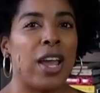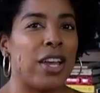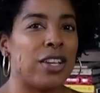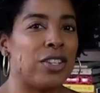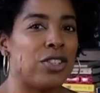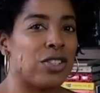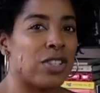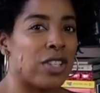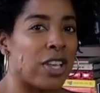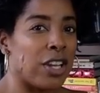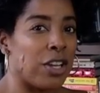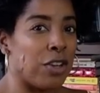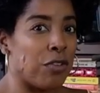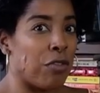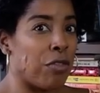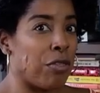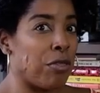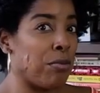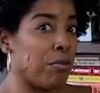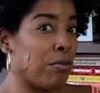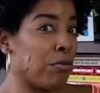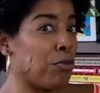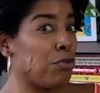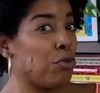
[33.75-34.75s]
I just kind of
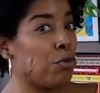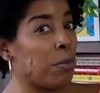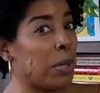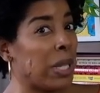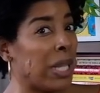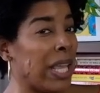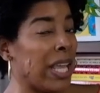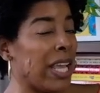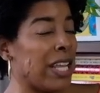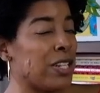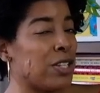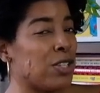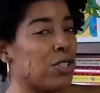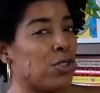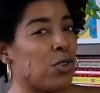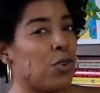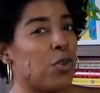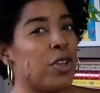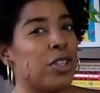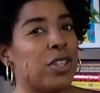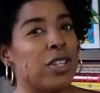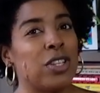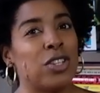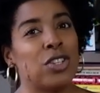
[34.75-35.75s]
threw plants
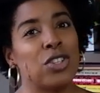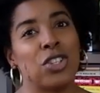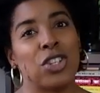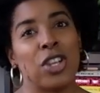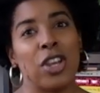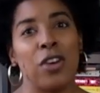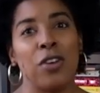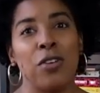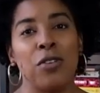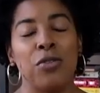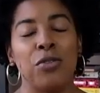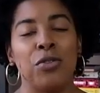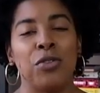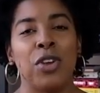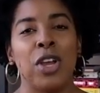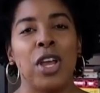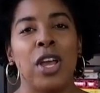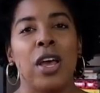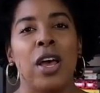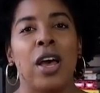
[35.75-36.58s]
on the shelf.